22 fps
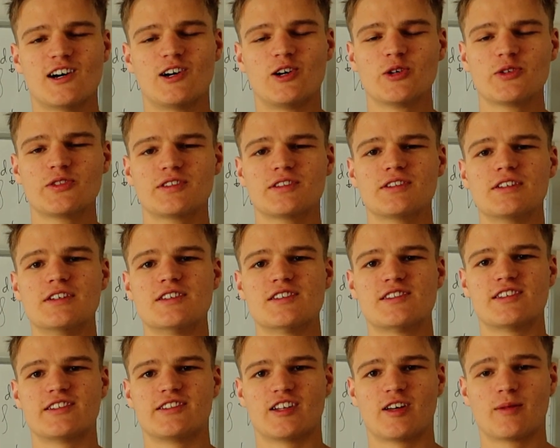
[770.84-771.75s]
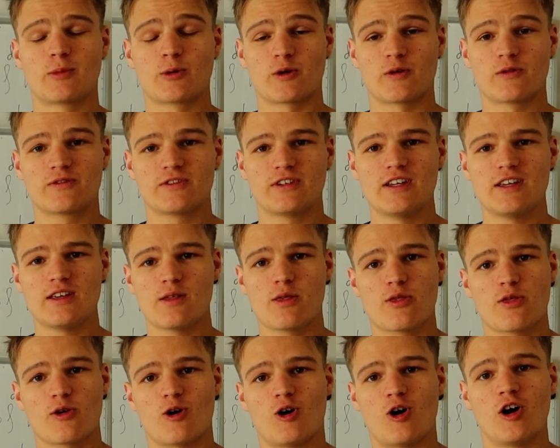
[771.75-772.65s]
out is the number of
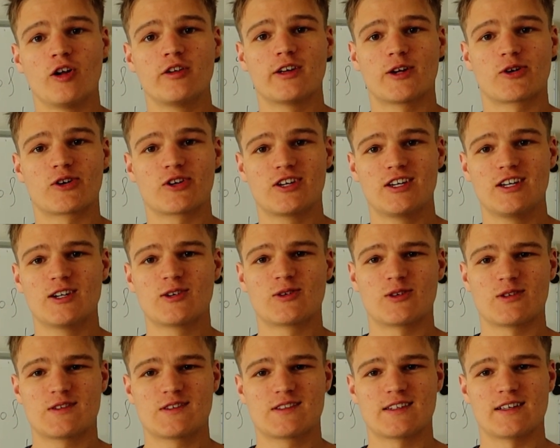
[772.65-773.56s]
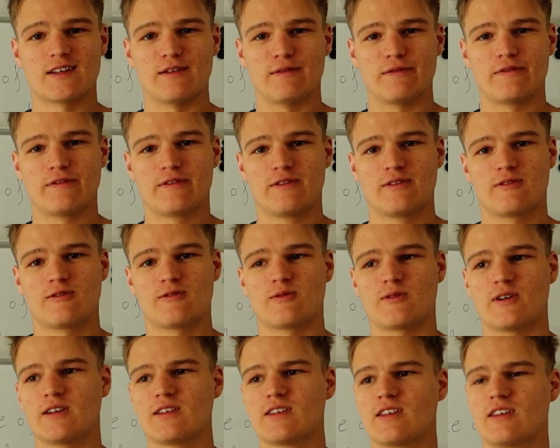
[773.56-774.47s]
teeth on our gear itself,
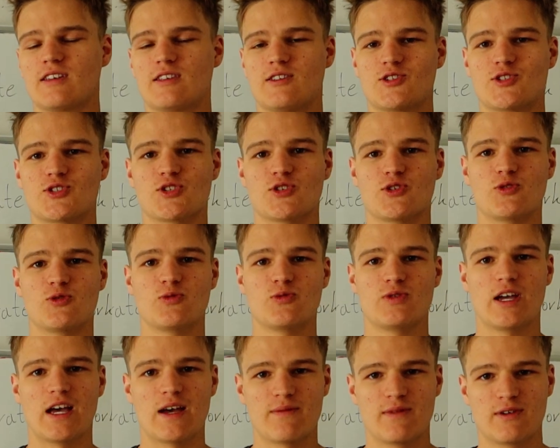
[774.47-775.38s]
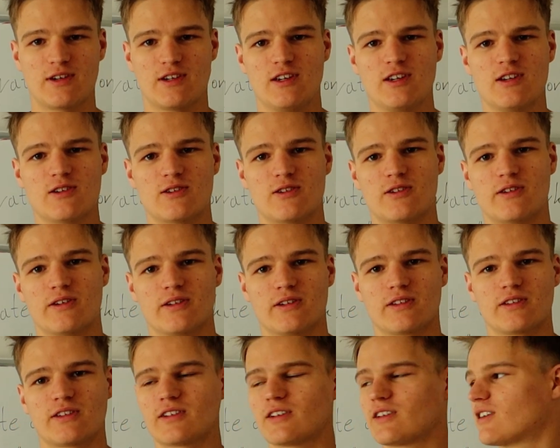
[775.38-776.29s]
right? So we have a gear
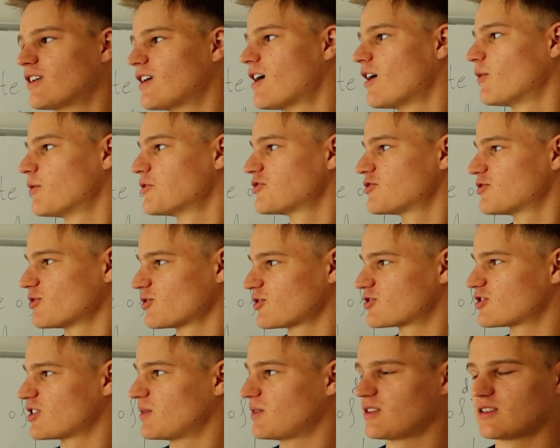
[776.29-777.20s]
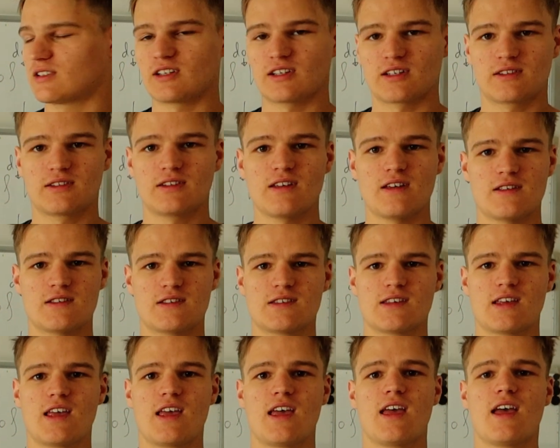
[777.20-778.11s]
which looks something like
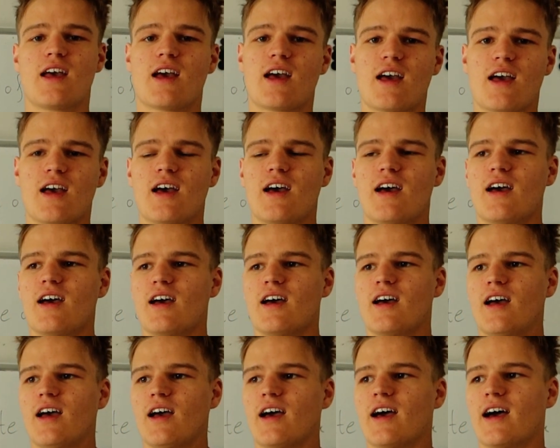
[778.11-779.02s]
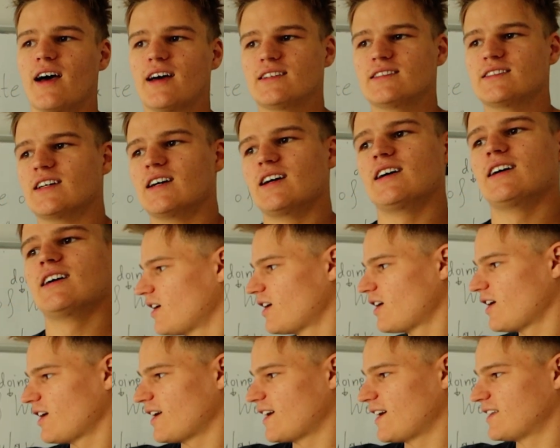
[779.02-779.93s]
this, and
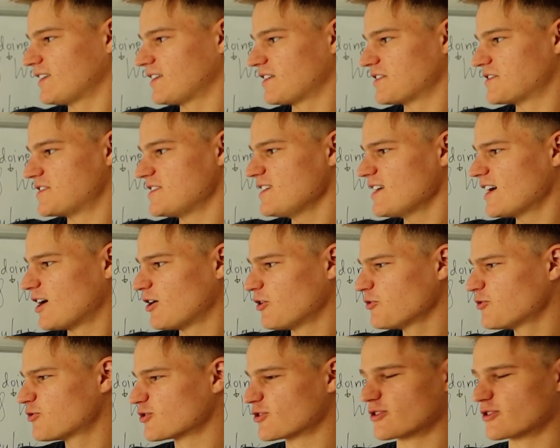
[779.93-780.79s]
z out